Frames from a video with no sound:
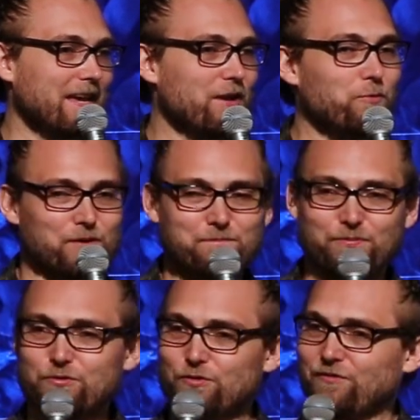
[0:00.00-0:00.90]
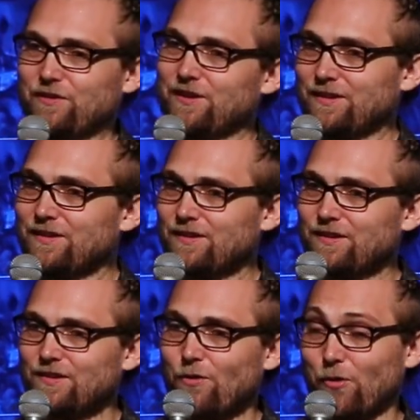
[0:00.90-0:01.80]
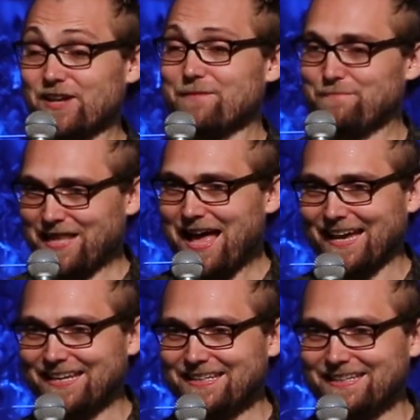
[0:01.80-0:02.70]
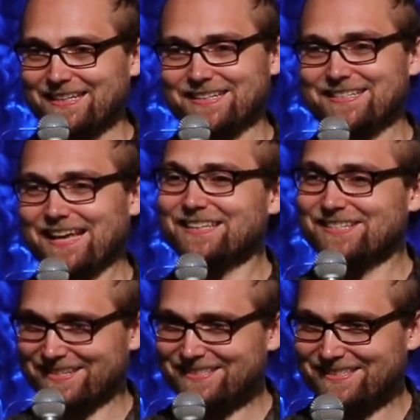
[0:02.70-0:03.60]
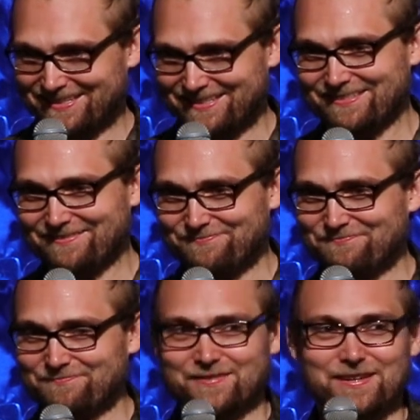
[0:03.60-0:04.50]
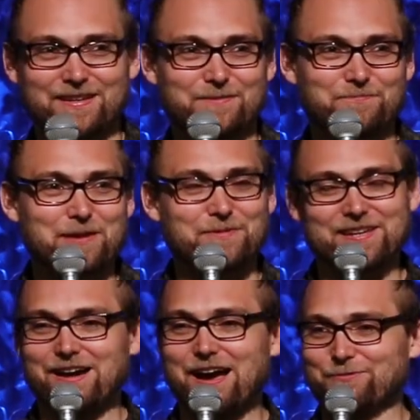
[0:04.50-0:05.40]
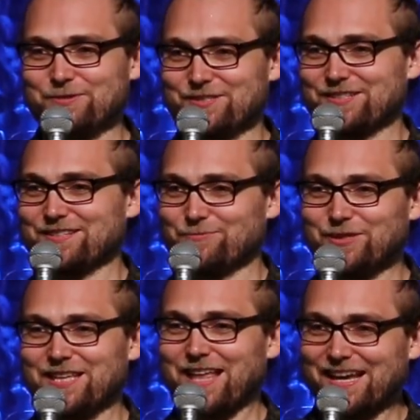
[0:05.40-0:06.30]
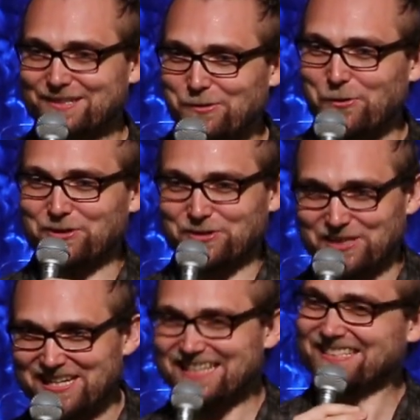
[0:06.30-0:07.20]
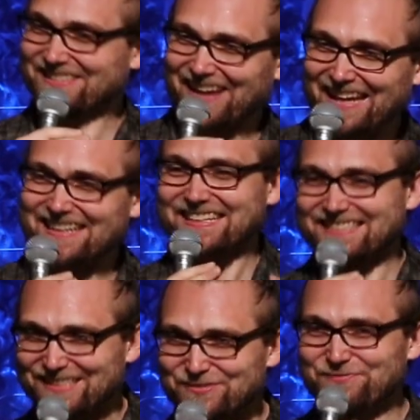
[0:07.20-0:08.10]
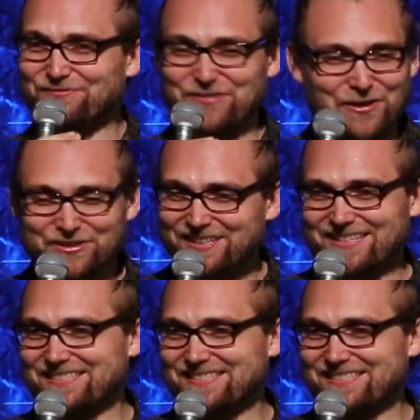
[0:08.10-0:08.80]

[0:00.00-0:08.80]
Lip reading: it would prove or imply intelligence. Maybe God was just really likes orderliness, right? And he just folded